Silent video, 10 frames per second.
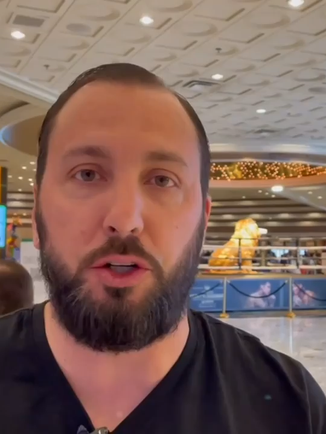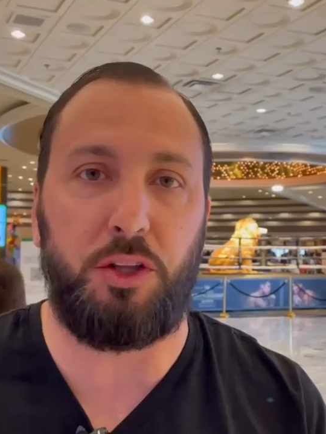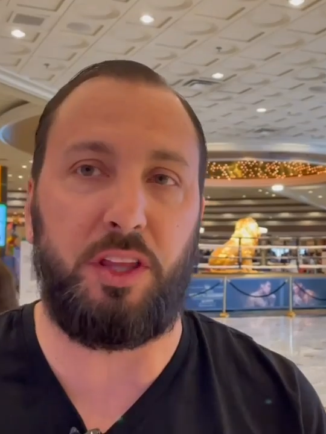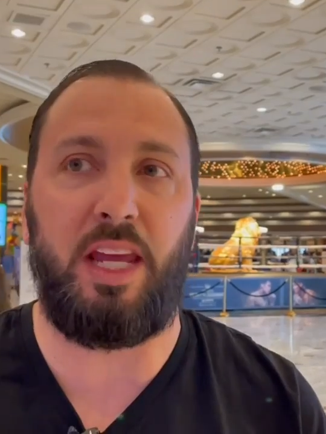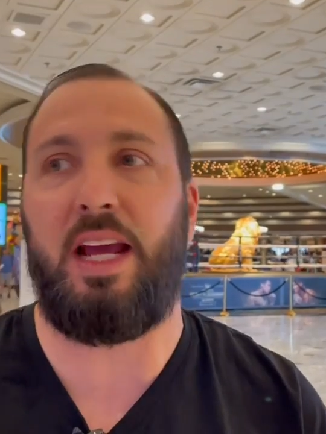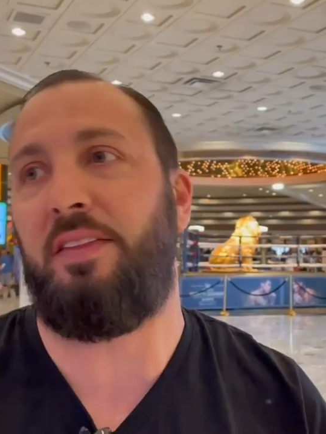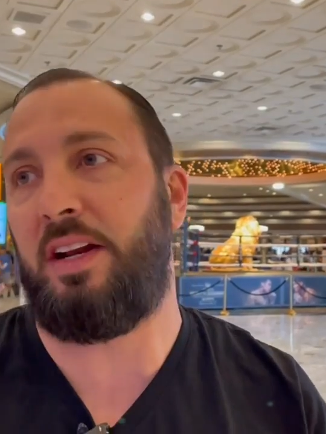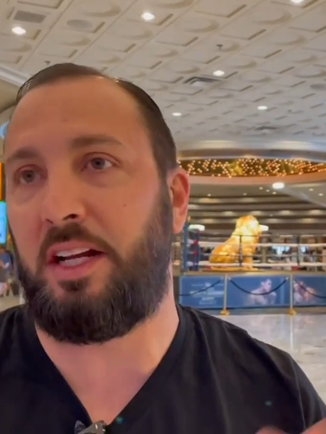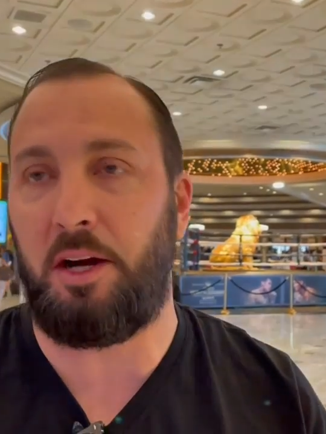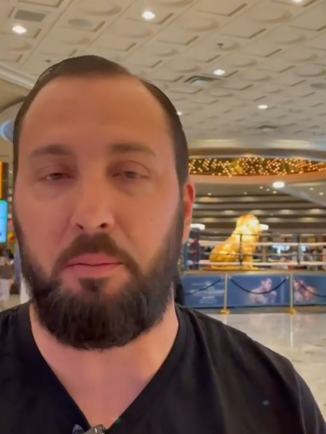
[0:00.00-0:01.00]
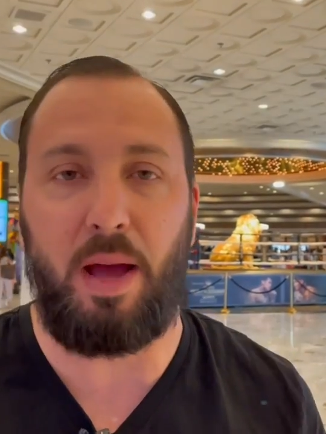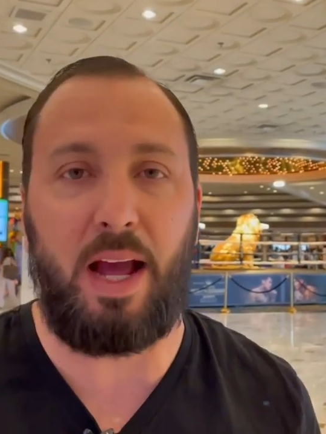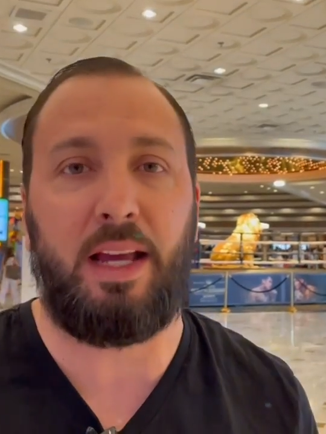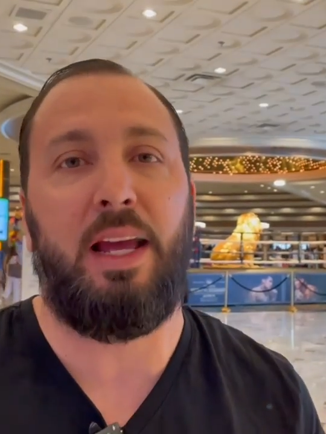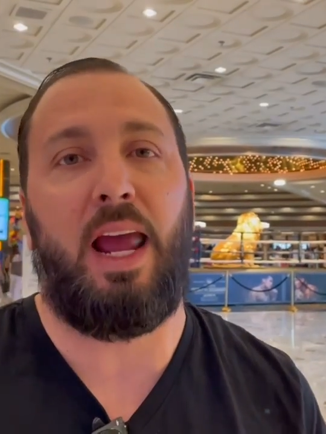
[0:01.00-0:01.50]
your thing and then come
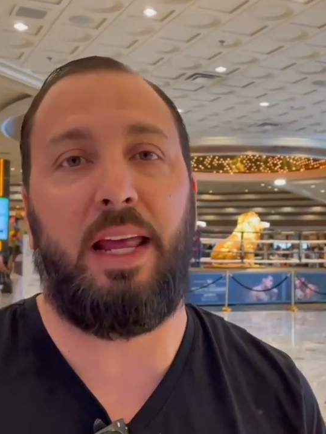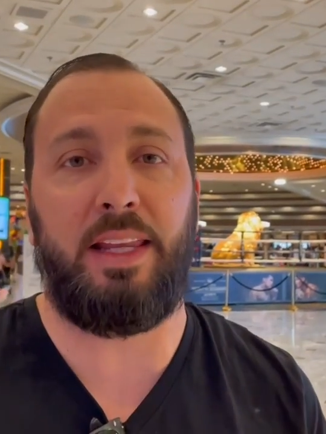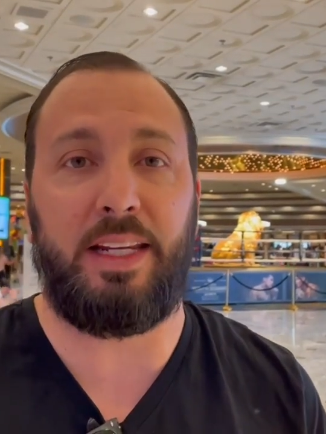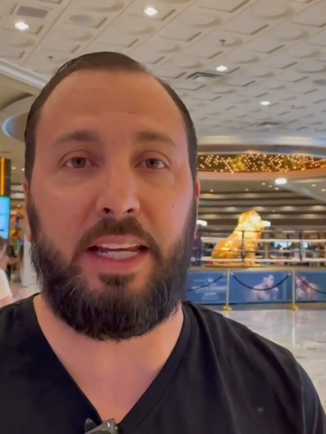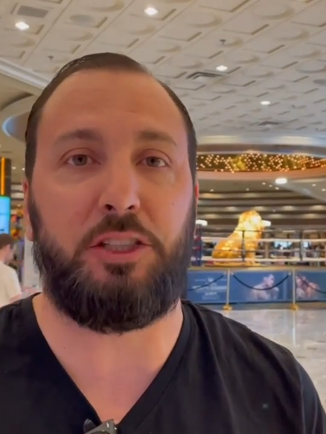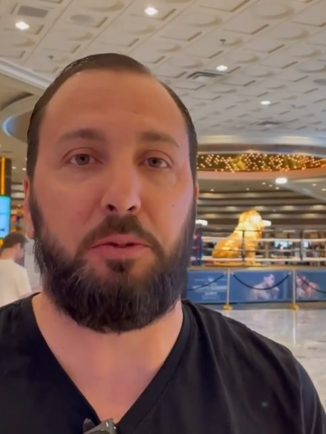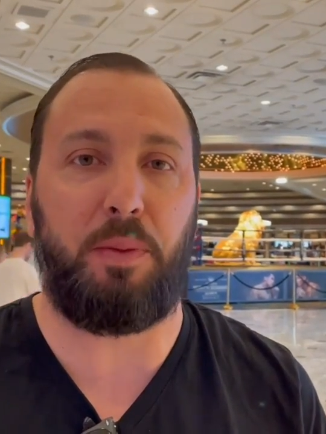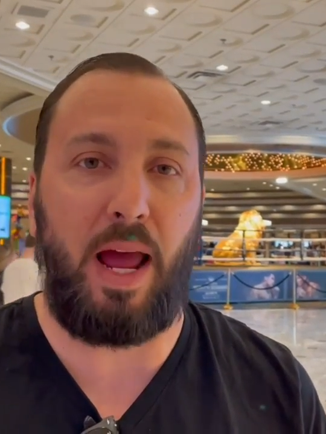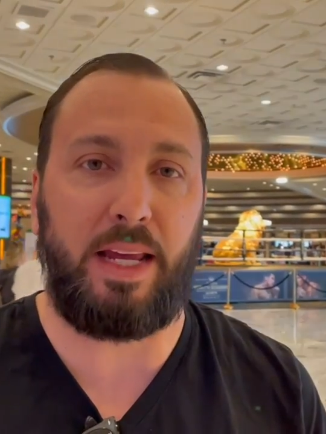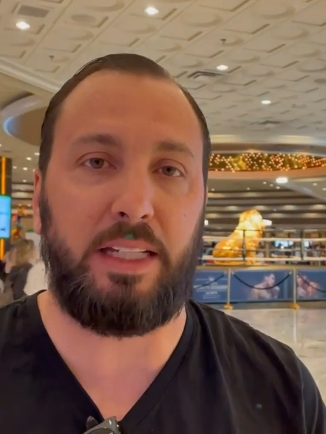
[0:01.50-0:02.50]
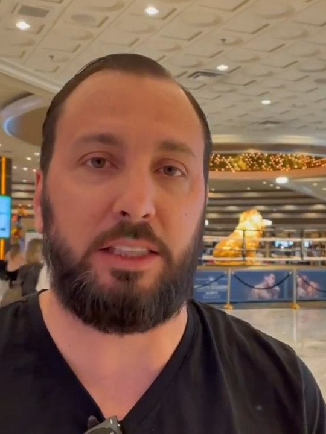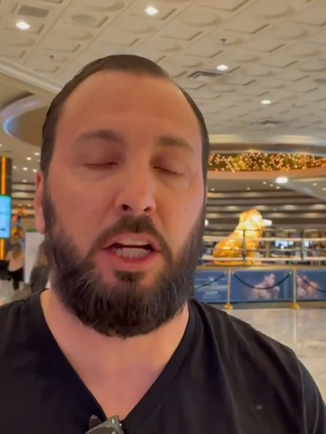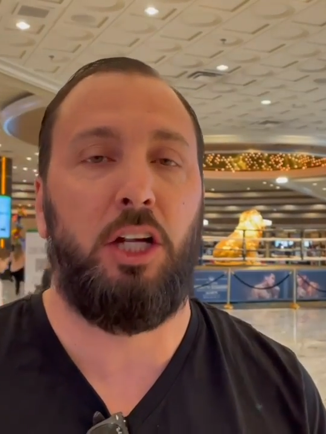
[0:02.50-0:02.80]
back and then get your baggage.